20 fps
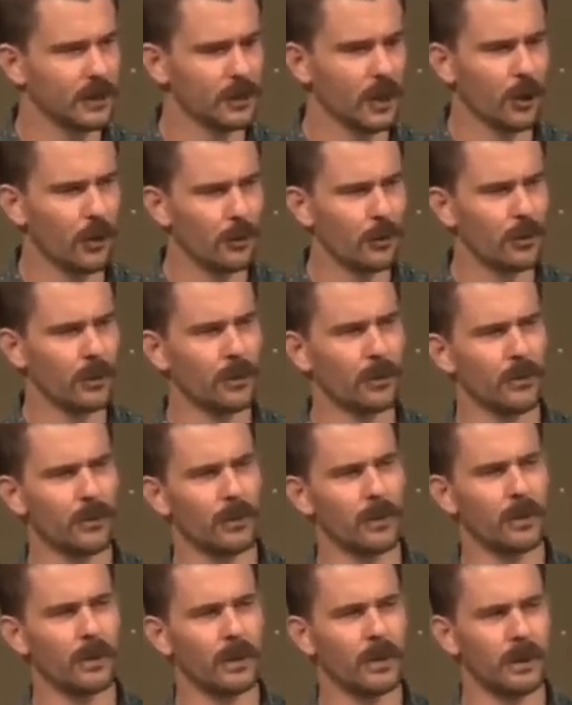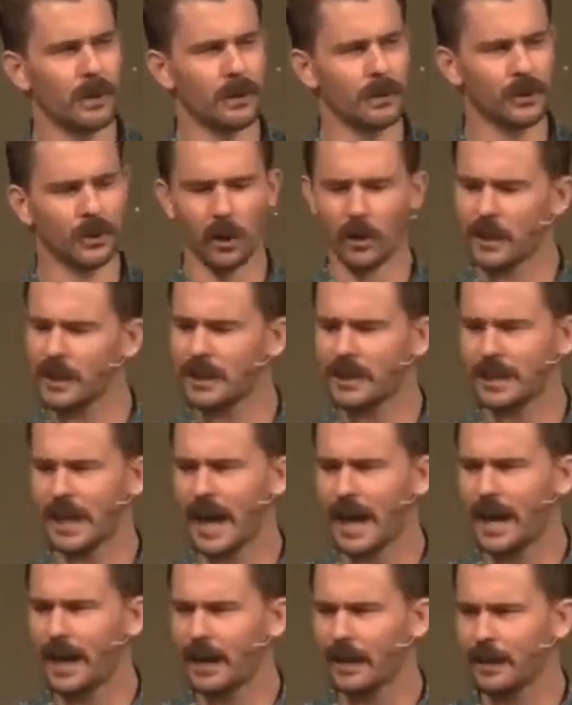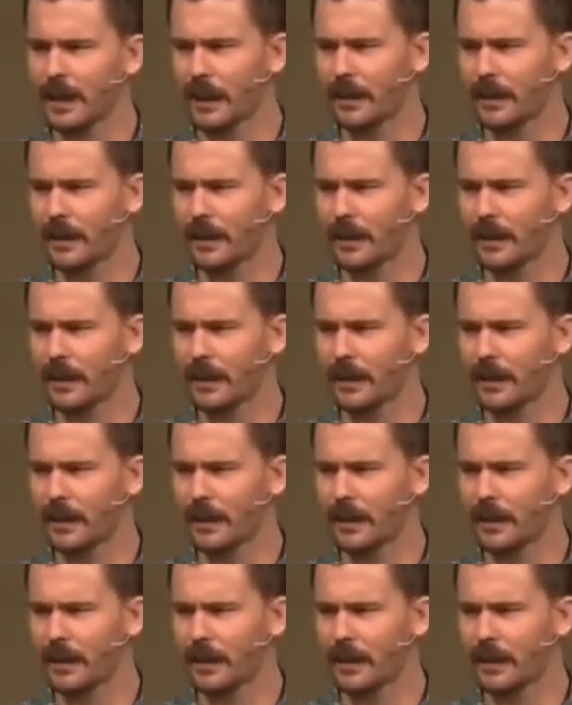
So, John is saying